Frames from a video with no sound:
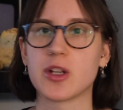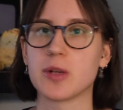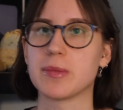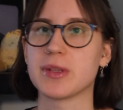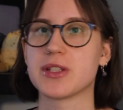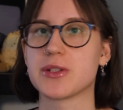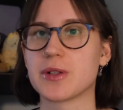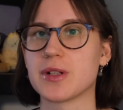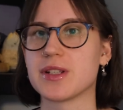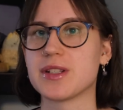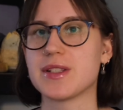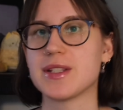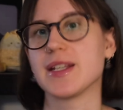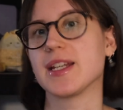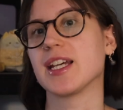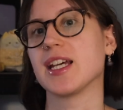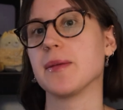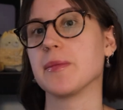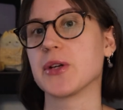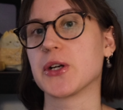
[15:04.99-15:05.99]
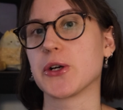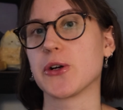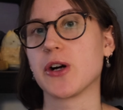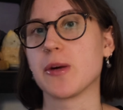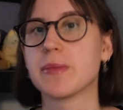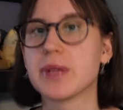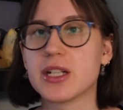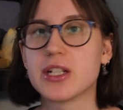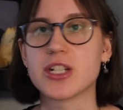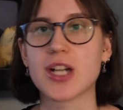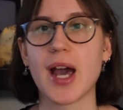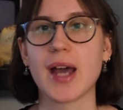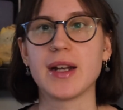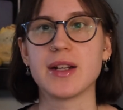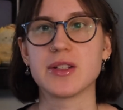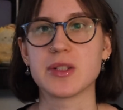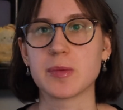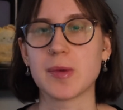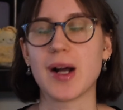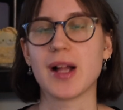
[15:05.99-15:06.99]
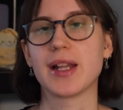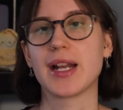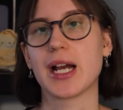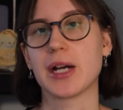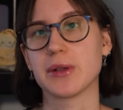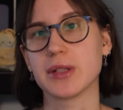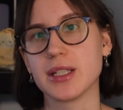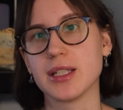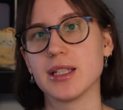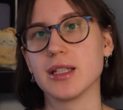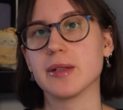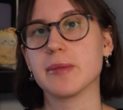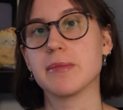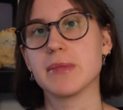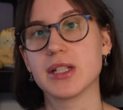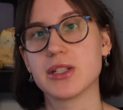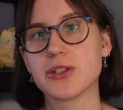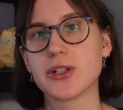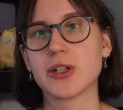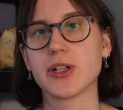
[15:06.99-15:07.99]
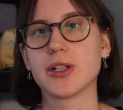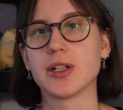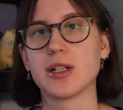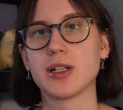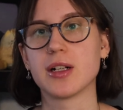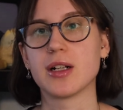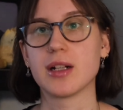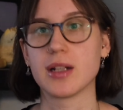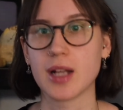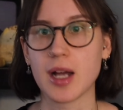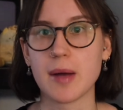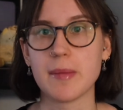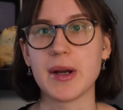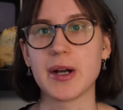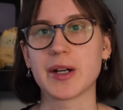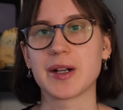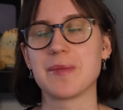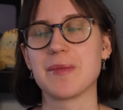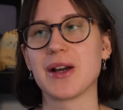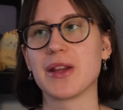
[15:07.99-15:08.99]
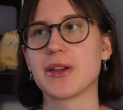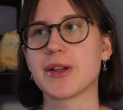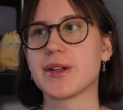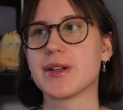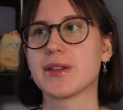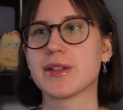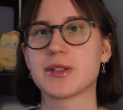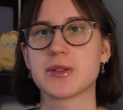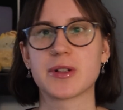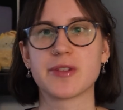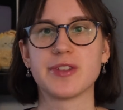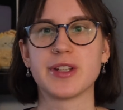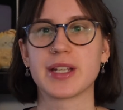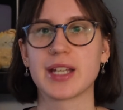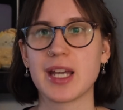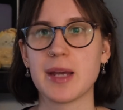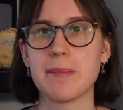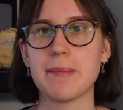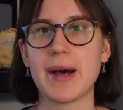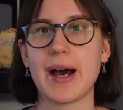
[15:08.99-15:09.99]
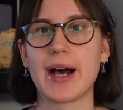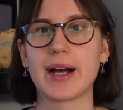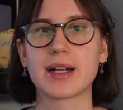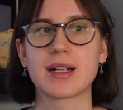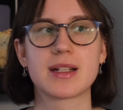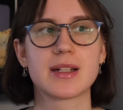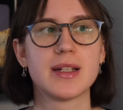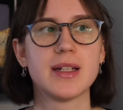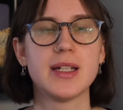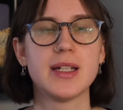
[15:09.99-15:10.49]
but sort of seeing him grow up in China as well, and how he meets her American mother, and the sort of like impact